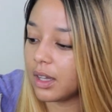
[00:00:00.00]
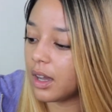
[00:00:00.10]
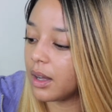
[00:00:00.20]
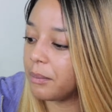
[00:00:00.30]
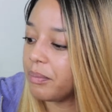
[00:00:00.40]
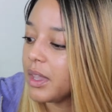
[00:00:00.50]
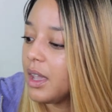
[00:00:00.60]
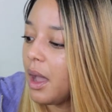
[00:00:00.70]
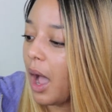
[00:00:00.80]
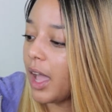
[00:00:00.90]
Um,
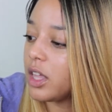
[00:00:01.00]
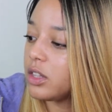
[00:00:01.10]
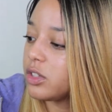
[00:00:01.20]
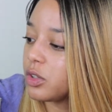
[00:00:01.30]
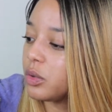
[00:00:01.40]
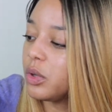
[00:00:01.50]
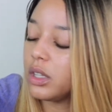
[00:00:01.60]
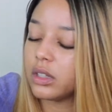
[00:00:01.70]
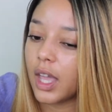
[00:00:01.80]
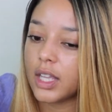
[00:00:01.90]
I do
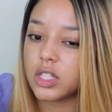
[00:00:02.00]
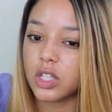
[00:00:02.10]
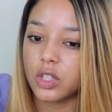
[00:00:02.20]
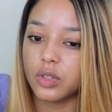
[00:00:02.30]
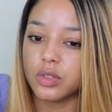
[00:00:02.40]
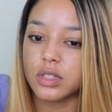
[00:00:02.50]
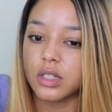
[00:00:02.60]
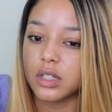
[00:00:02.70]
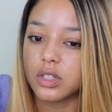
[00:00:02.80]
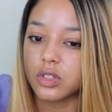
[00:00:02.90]
like to use
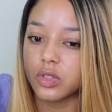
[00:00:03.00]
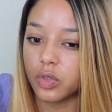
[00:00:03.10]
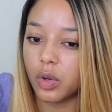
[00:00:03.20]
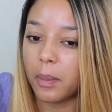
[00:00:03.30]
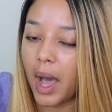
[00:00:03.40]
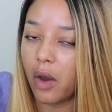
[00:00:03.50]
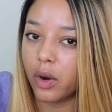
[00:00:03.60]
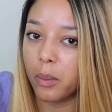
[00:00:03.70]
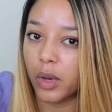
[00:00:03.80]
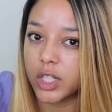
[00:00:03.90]
this Dual
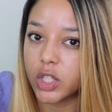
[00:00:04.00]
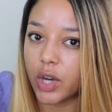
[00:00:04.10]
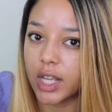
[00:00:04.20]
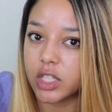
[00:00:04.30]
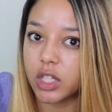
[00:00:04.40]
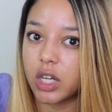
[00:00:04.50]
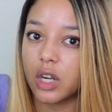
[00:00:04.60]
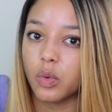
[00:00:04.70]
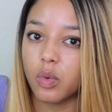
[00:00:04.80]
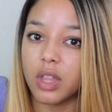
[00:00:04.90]
Power Moisturizer
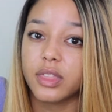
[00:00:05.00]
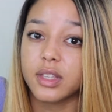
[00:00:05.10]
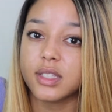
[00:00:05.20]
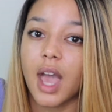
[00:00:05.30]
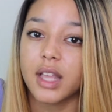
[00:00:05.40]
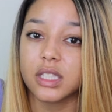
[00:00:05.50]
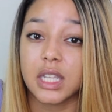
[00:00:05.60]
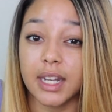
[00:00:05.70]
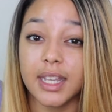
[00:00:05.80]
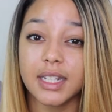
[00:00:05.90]
and what this has
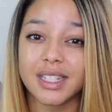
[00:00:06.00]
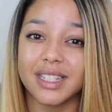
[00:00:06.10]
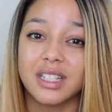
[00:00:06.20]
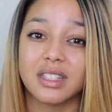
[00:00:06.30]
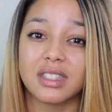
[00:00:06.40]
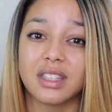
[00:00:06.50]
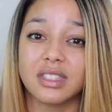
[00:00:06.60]
in it is